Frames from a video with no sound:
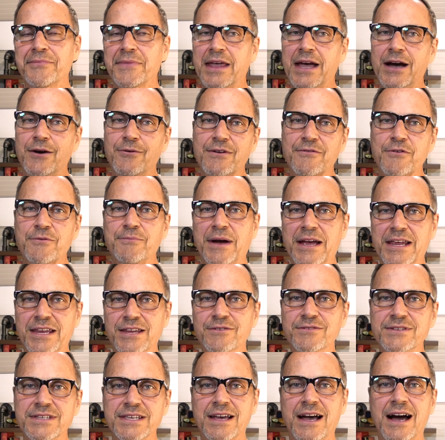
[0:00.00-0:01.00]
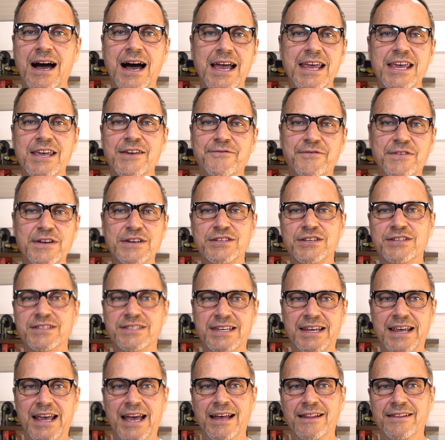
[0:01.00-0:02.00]
However, by using
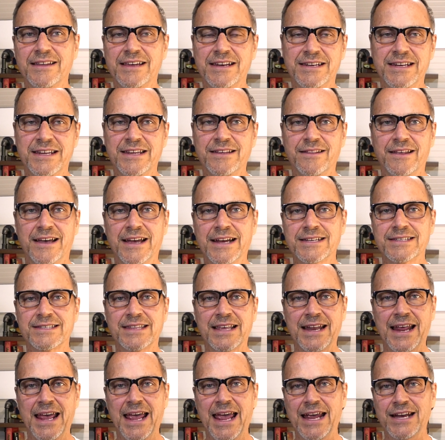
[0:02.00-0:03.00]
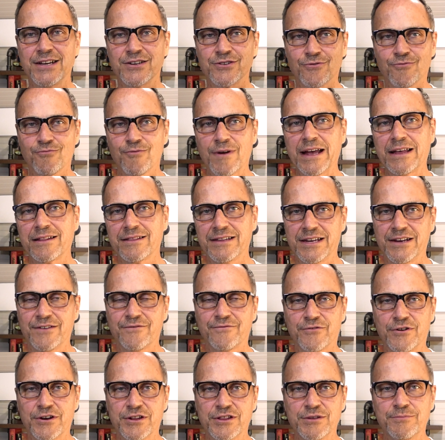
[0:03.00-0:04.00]
high-efficiency LED lights that hang directly in
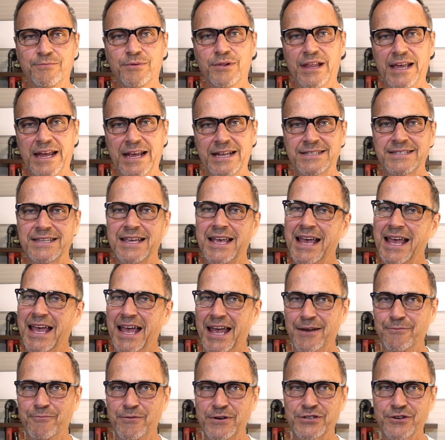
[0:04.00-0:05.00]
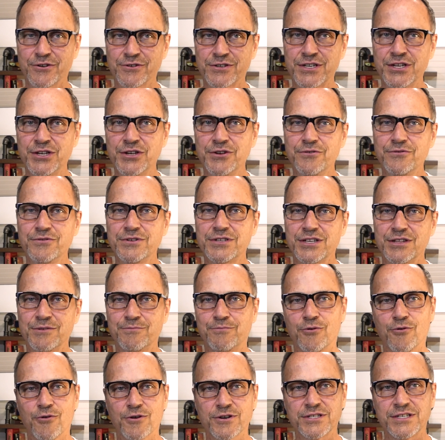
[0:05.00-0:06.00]
front of the plants and which are tuned to the
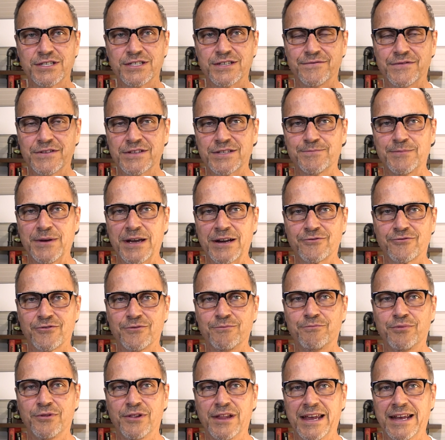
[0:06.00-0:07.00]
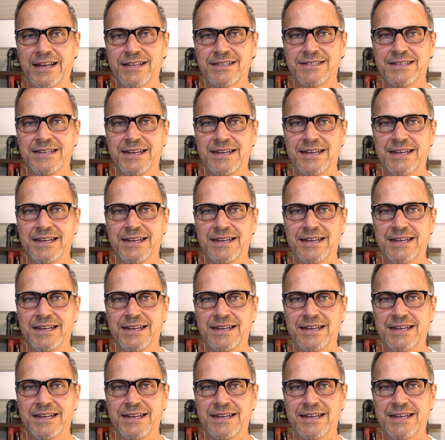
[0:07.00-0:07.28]
portions of the spectrum plants